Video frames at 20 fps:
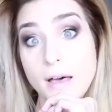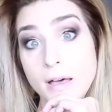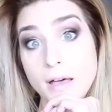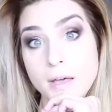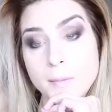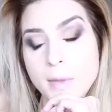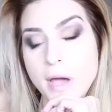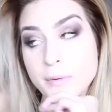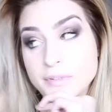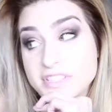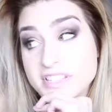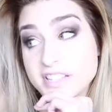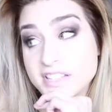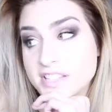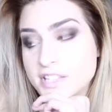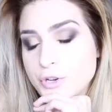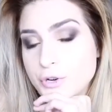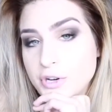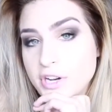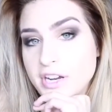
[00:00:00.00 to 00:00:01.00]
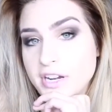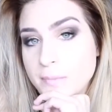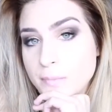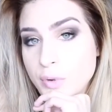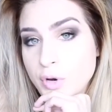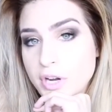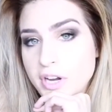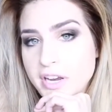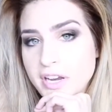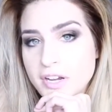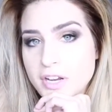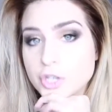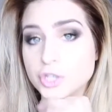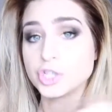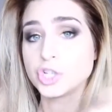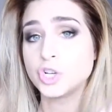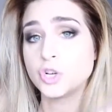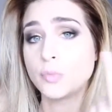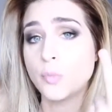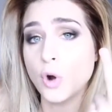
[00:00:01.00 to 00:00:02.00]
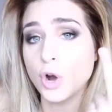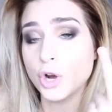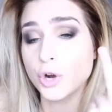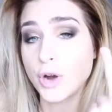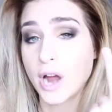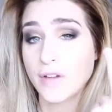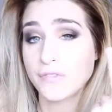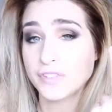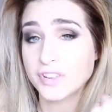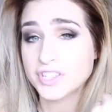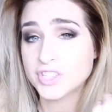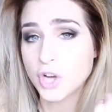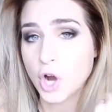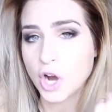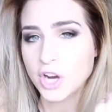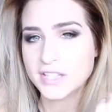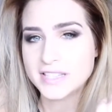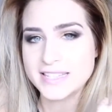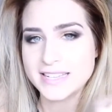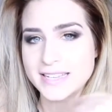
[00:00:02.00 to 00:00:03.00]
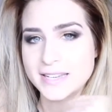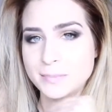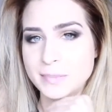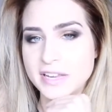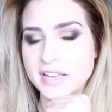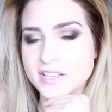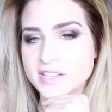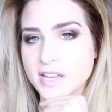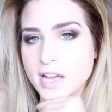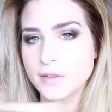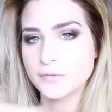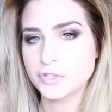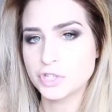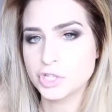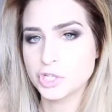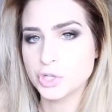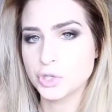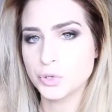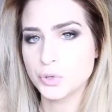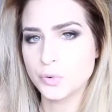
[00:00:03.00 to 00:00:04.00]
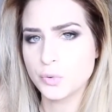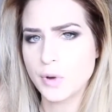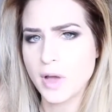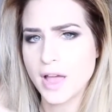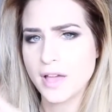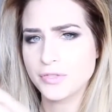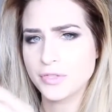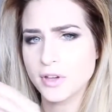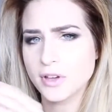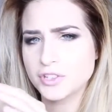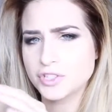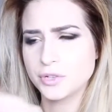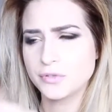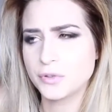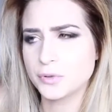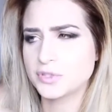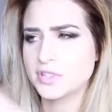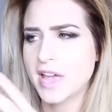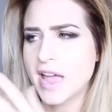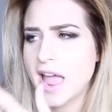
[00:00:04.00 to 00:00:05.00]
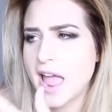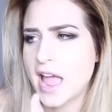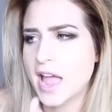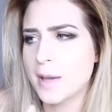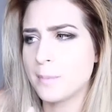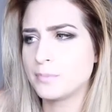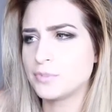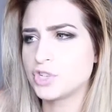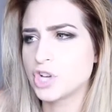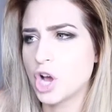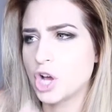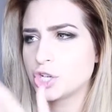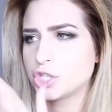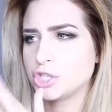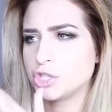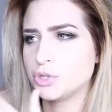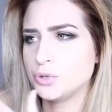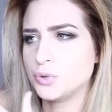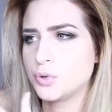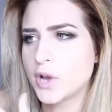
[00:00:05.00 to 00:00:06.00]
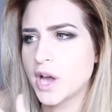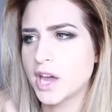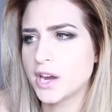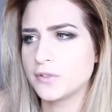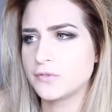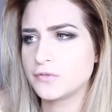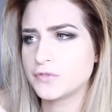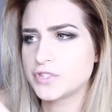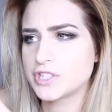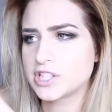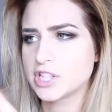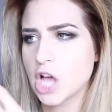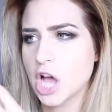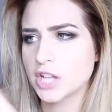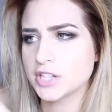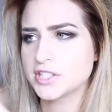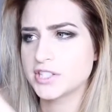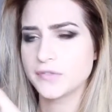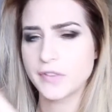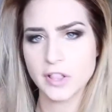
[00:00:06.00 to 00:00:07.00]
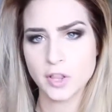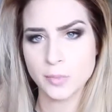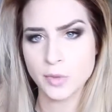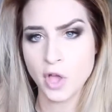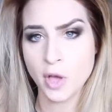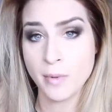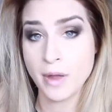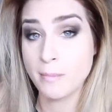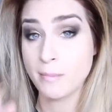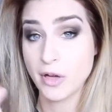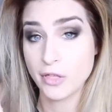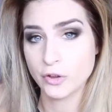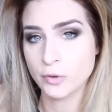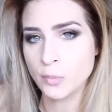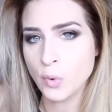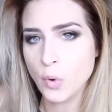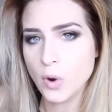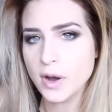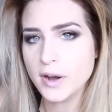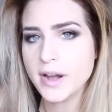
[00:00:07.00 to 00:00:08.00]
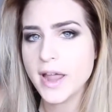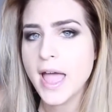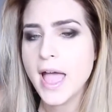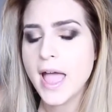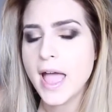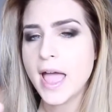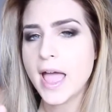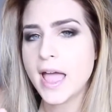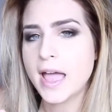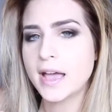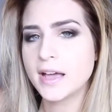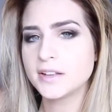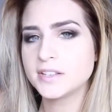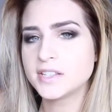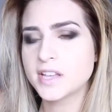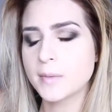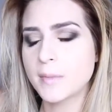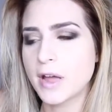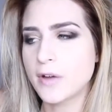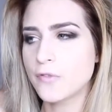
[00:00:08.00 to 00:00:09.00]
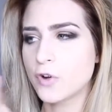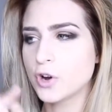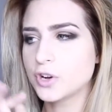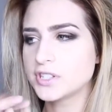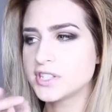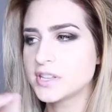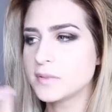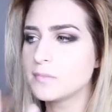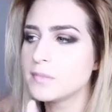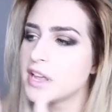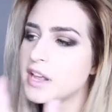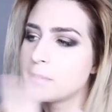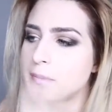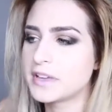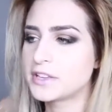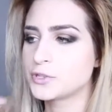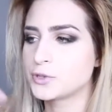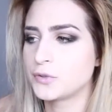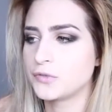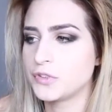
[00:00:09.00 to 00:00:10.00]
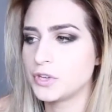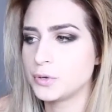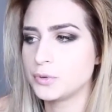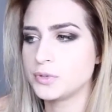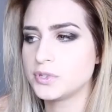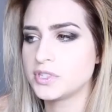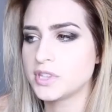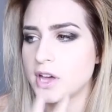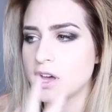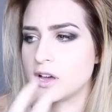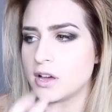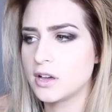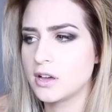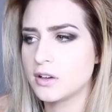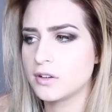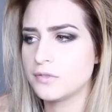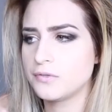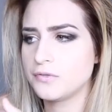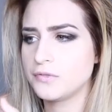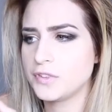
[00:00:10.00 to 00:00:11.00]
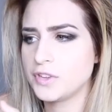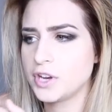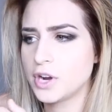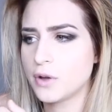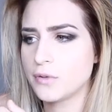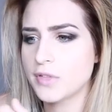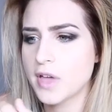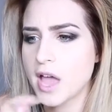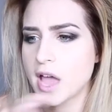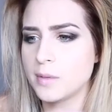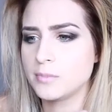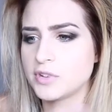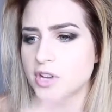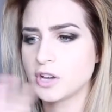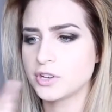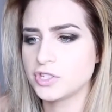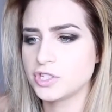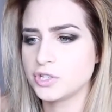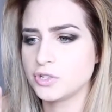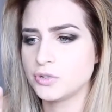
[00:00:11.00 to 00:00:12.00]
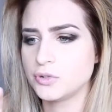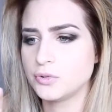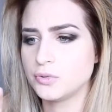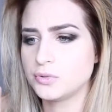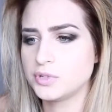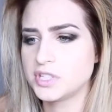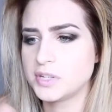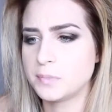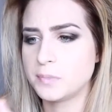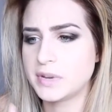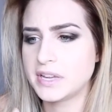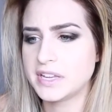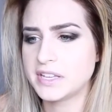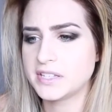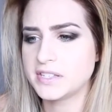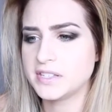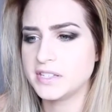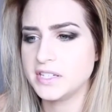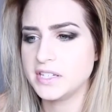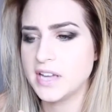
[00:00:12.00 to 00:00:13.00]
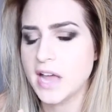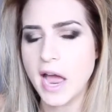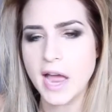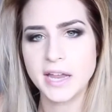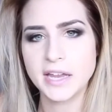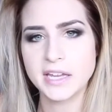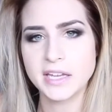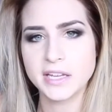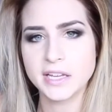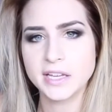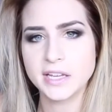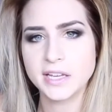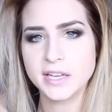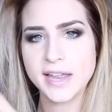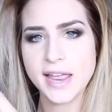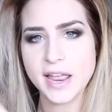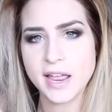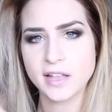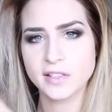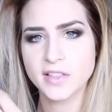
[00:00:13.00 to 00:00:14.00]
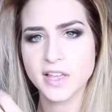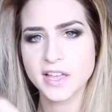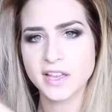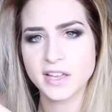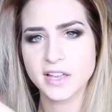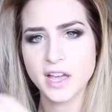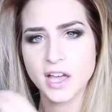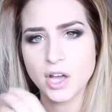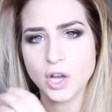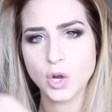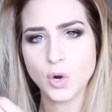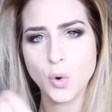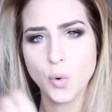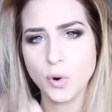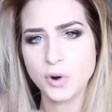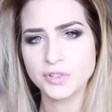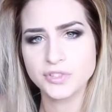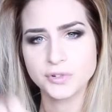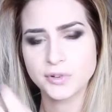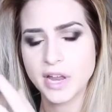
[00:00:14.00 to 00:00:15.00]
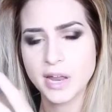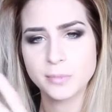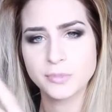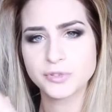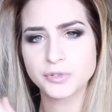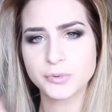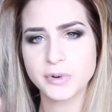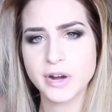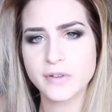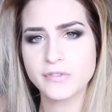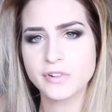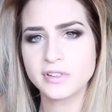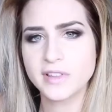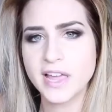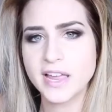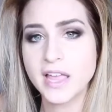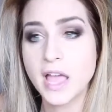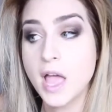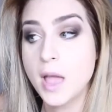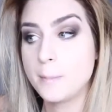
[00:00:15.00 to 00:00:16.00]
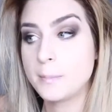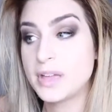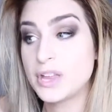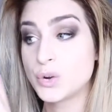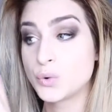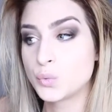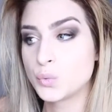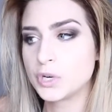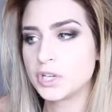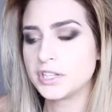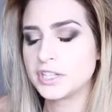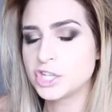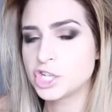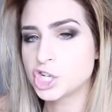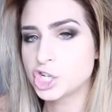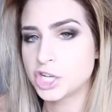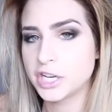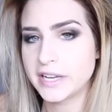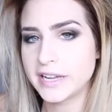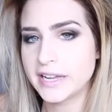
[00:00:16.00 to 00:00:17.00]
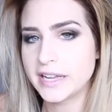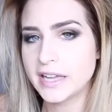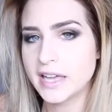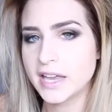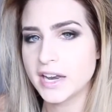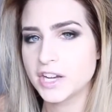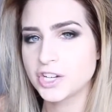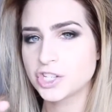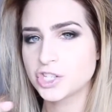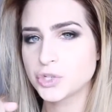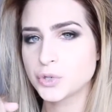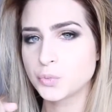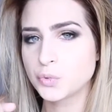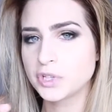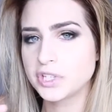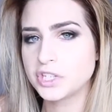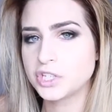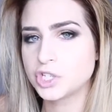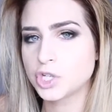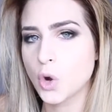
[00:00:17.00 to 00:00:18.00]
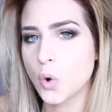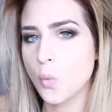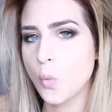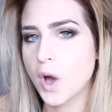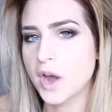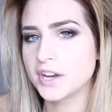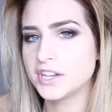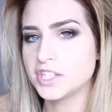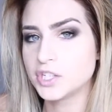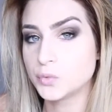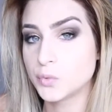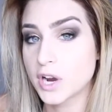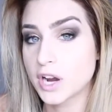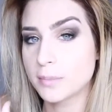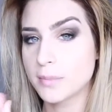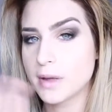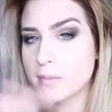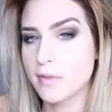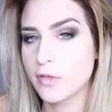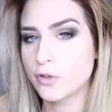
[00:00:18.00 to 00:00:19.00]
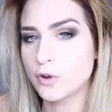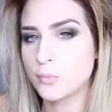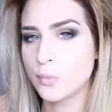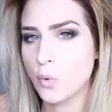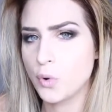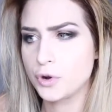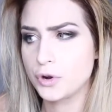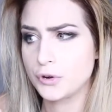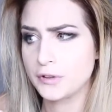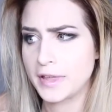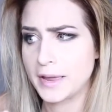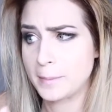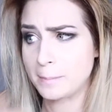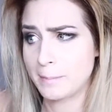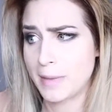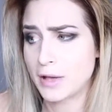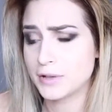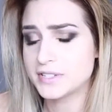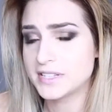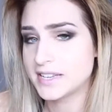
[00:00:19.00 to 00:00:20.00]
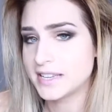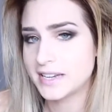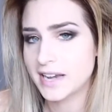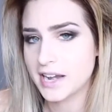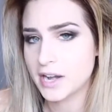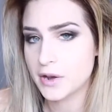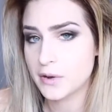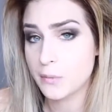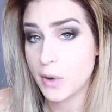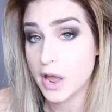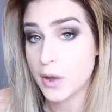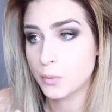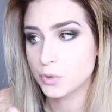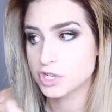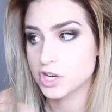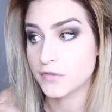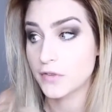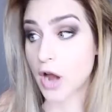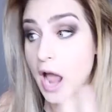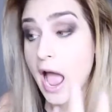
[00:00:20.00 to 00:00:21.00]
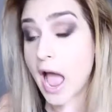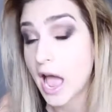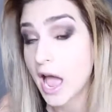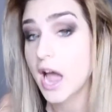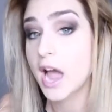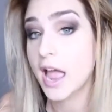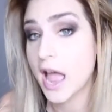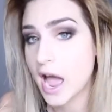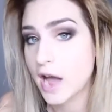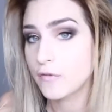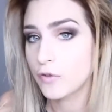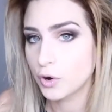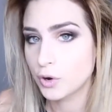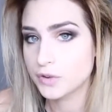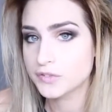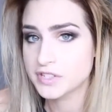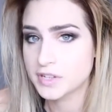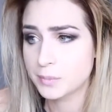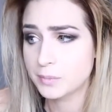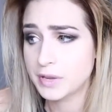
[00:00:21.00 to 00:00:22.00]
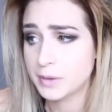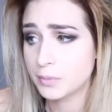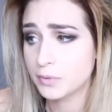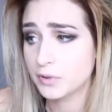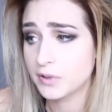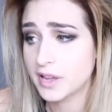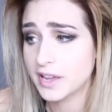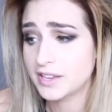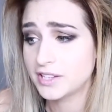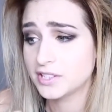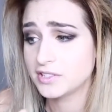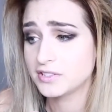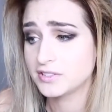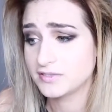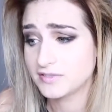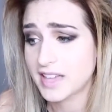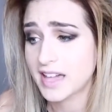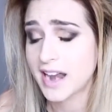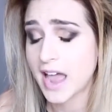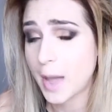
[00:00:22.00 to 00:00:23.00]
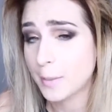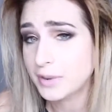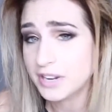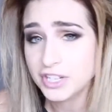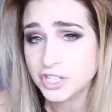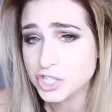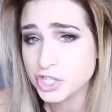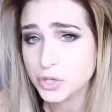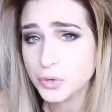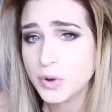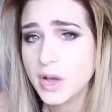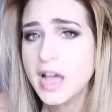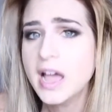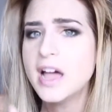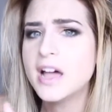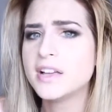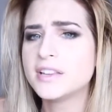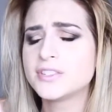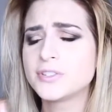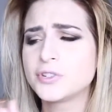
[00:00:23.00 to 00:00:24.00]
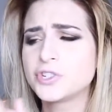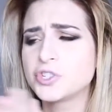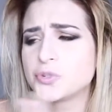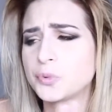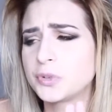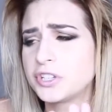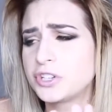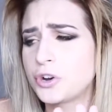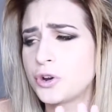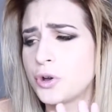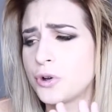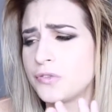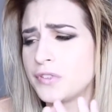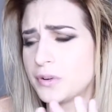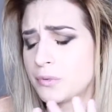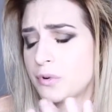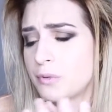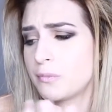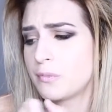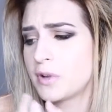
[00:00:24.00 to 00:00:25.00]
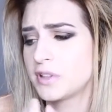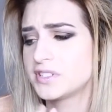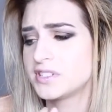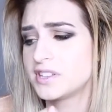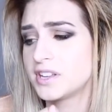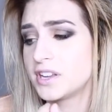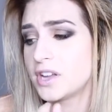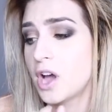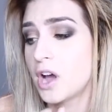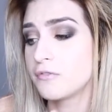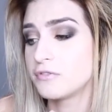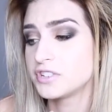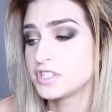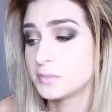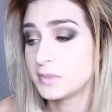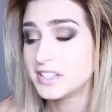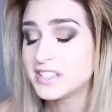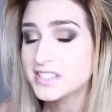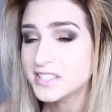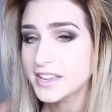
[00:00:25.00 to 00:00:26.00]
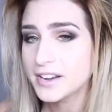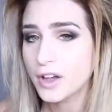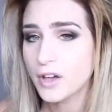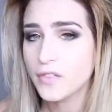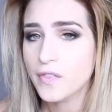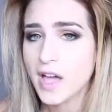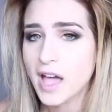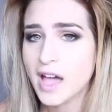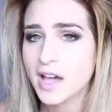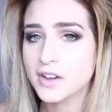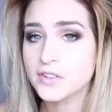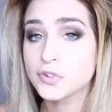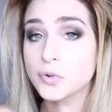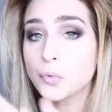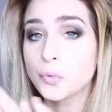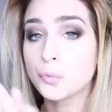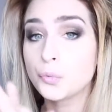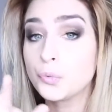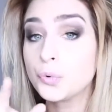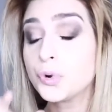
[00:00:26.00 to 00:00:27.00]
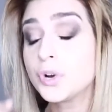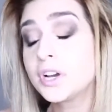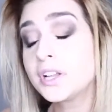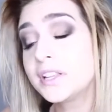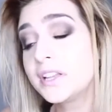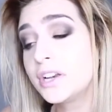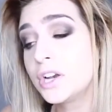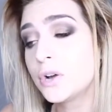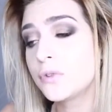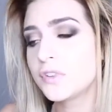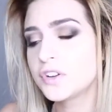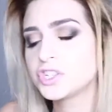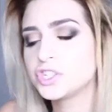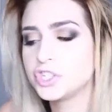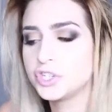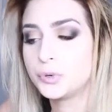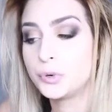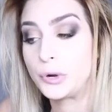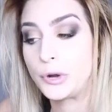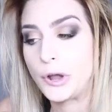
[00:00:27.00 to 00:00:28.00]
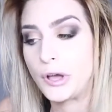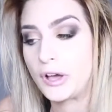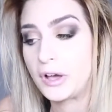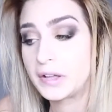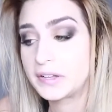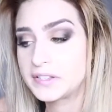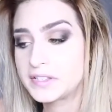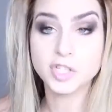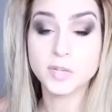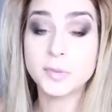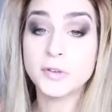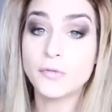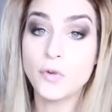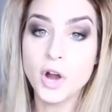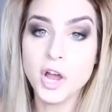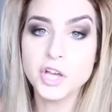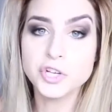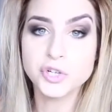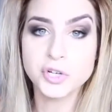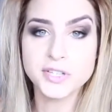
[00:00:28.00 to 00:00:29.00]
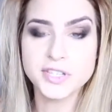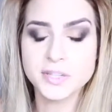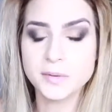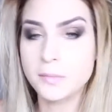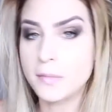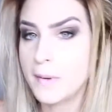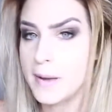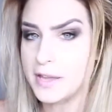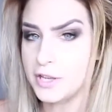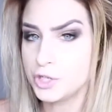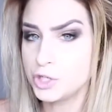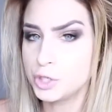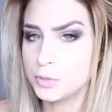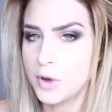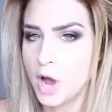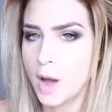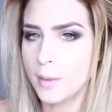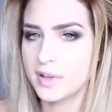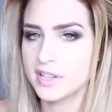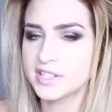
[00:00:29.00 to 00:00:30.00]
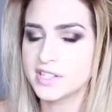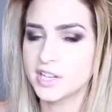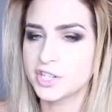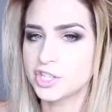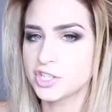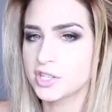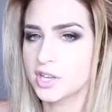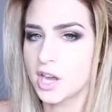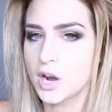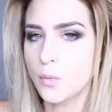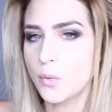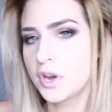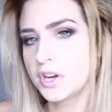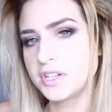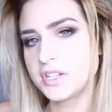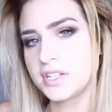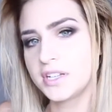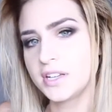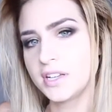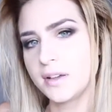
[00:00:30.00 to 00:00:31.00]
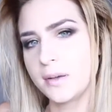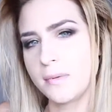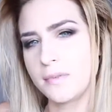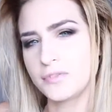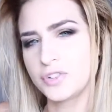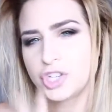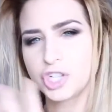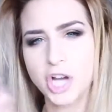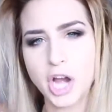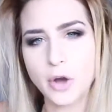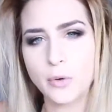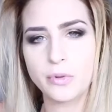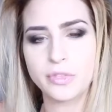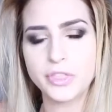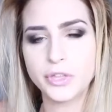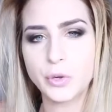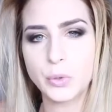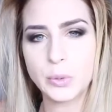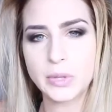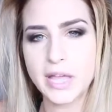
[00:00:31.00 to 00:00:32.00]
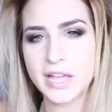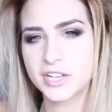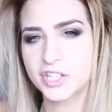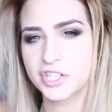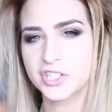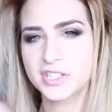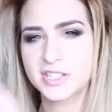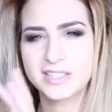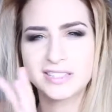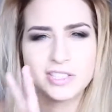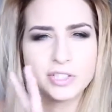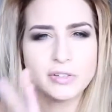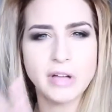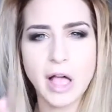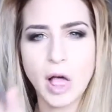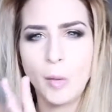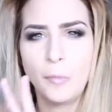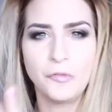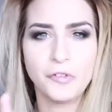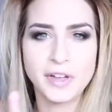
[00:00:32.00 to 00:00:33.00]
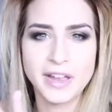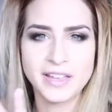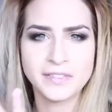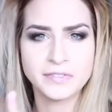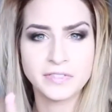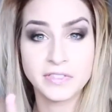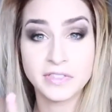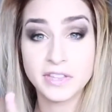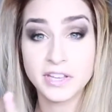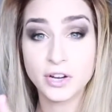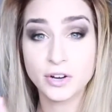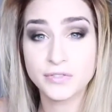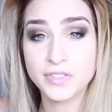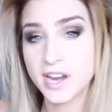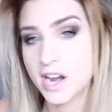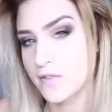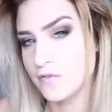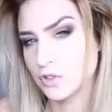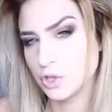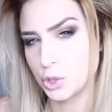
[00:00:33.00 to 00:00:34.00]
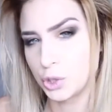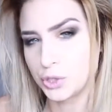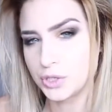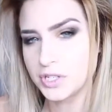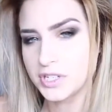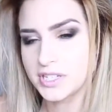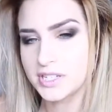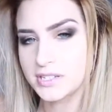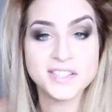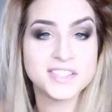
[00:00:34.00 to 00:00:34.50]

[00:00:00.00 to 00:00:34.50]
I was considering putting 2 more graphics cards in because I have two of those M.2 kind of slots available on my motherboard. And I've heard some like mixed reviews of, you know, the M.2 to PCIe like cords or cables or whatever, like being really shitty. And I just really don't want it to wreck my motherboard or like melt it in any way, which I have heard of some people like that happening to. So I just really don't know if anyone wants to like offer some insight on that. Don't really know if I should do it or not. Before I address some of my YouTube comments, I just kind of wanted to share with you like just a little helpful hint here that I've learned.